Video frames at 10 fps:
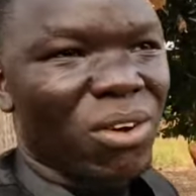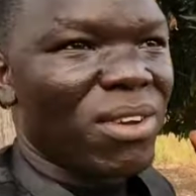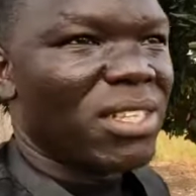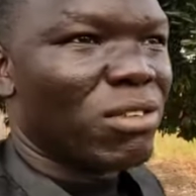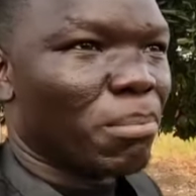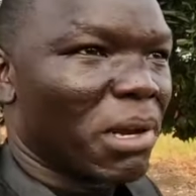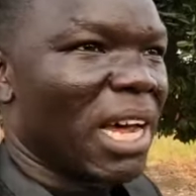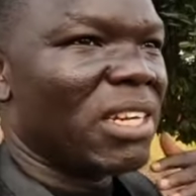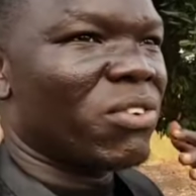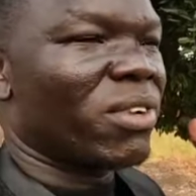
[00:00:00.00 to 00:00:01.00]
always to
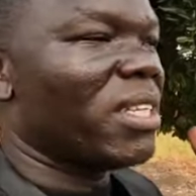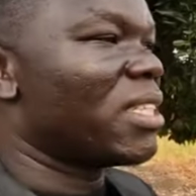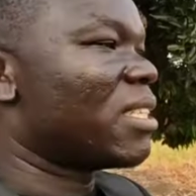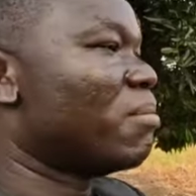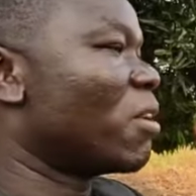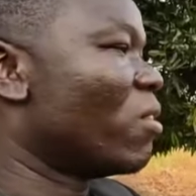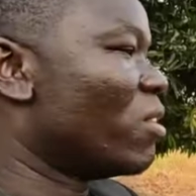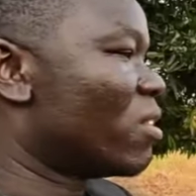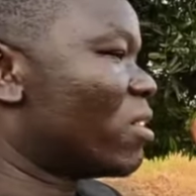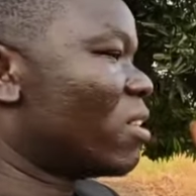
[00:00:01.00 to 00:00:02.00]
plant trees,
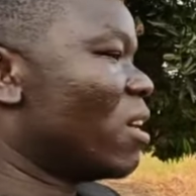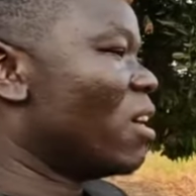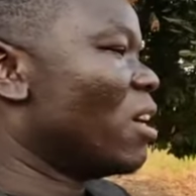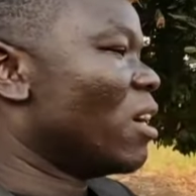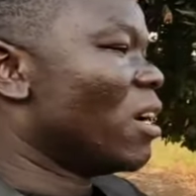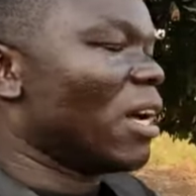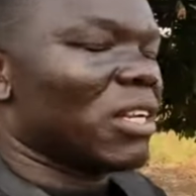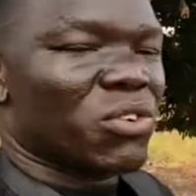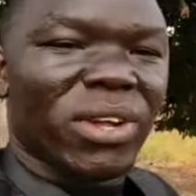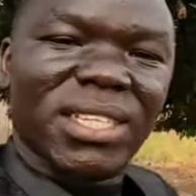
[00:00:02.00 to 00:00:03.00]
because
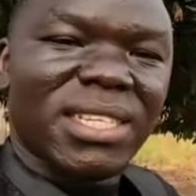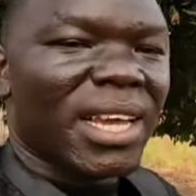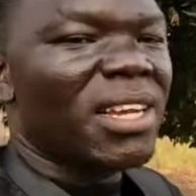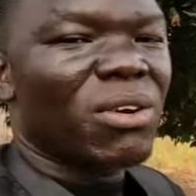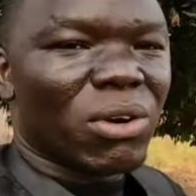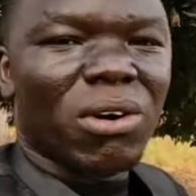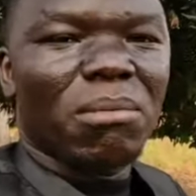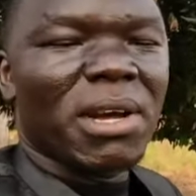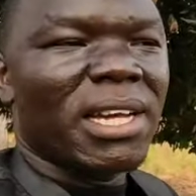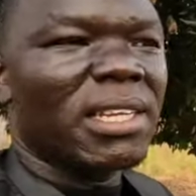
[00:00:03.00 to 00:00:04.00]
trees can grow,
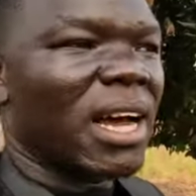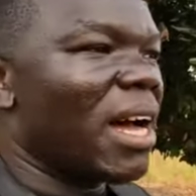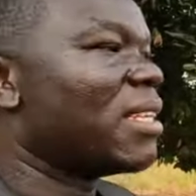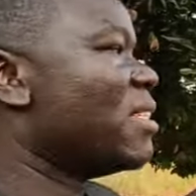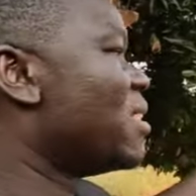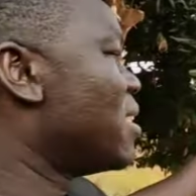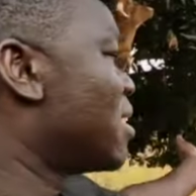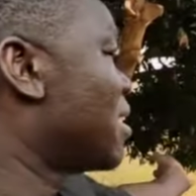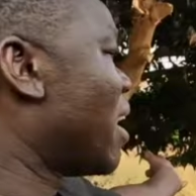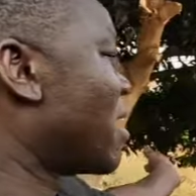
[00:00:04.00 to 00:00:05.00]
man. And this
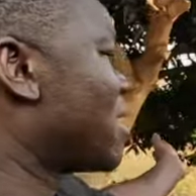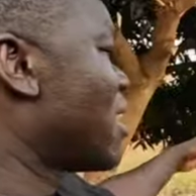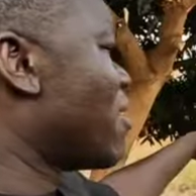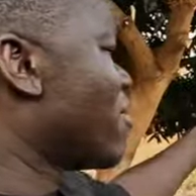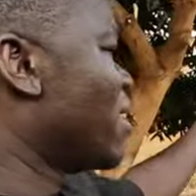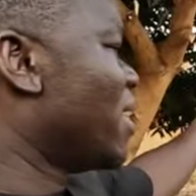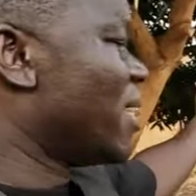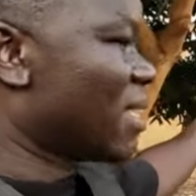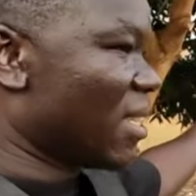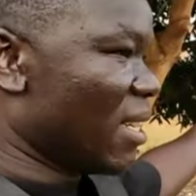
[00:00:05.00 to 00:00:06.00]
is like seven
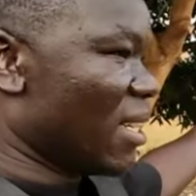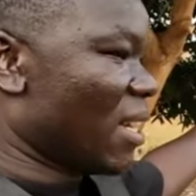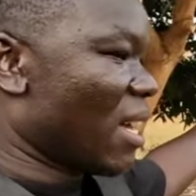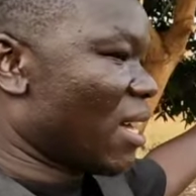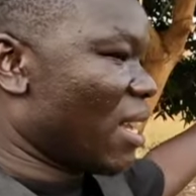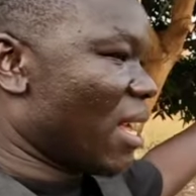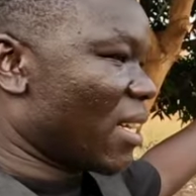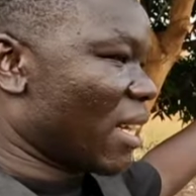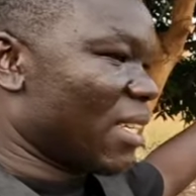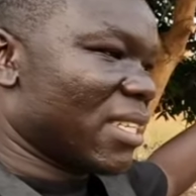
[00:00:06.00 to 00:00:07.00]
years. Like,
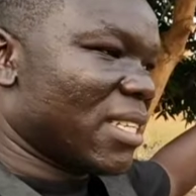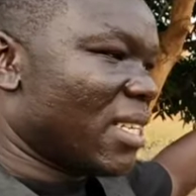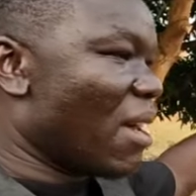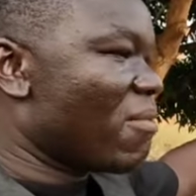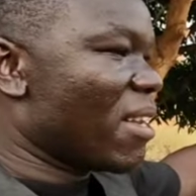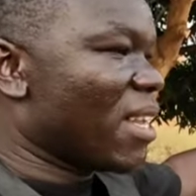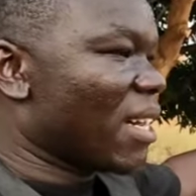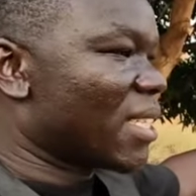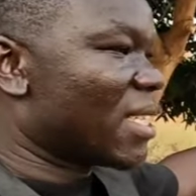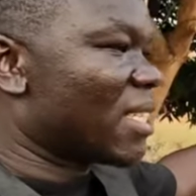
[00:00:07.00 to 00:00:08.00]
is it seven
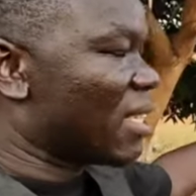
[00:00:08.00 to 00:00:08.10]
years?